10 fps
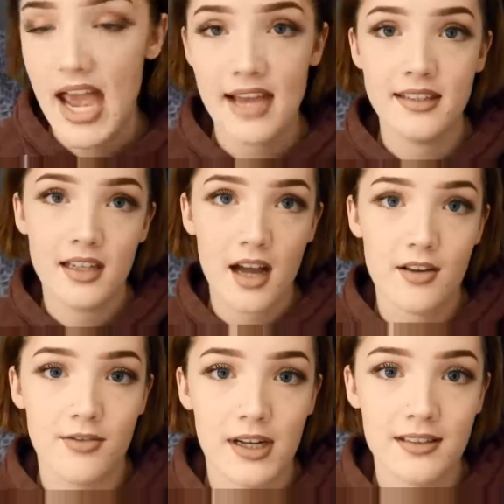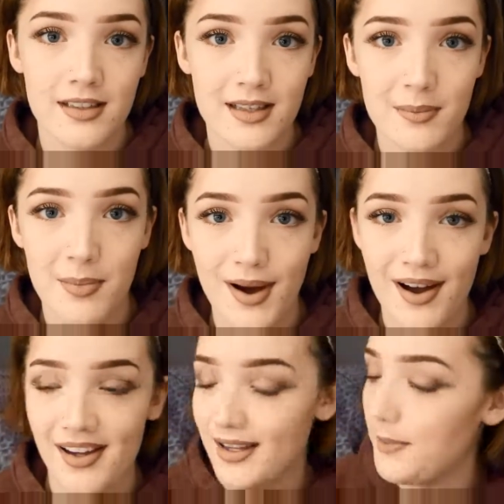And then I finally
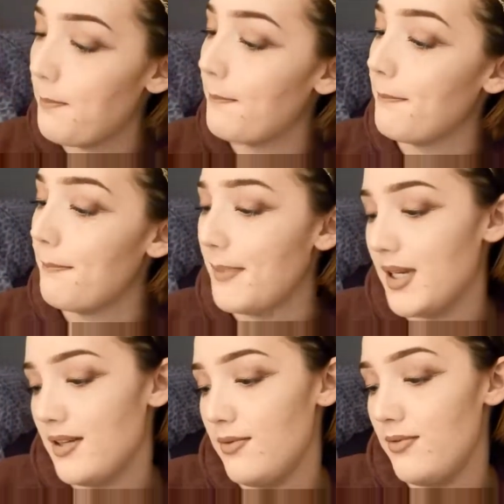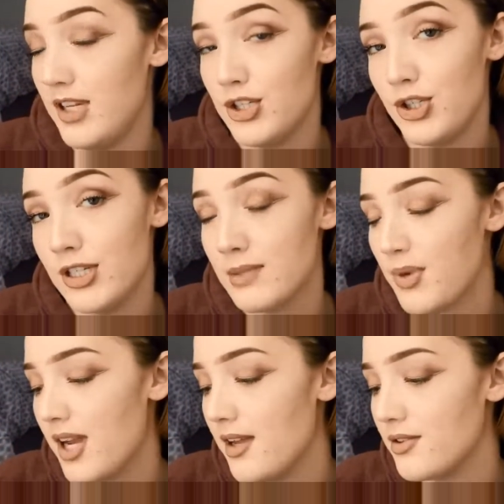bought finishing
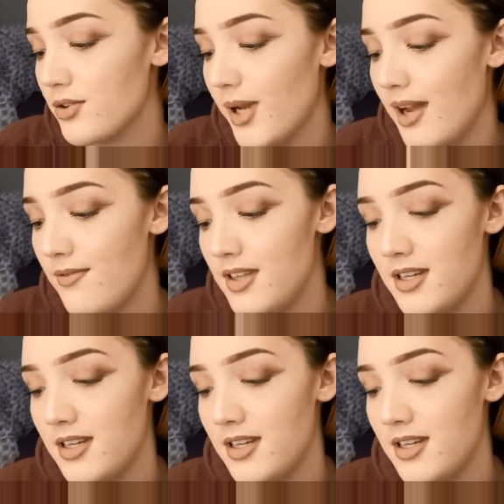spray. So I have the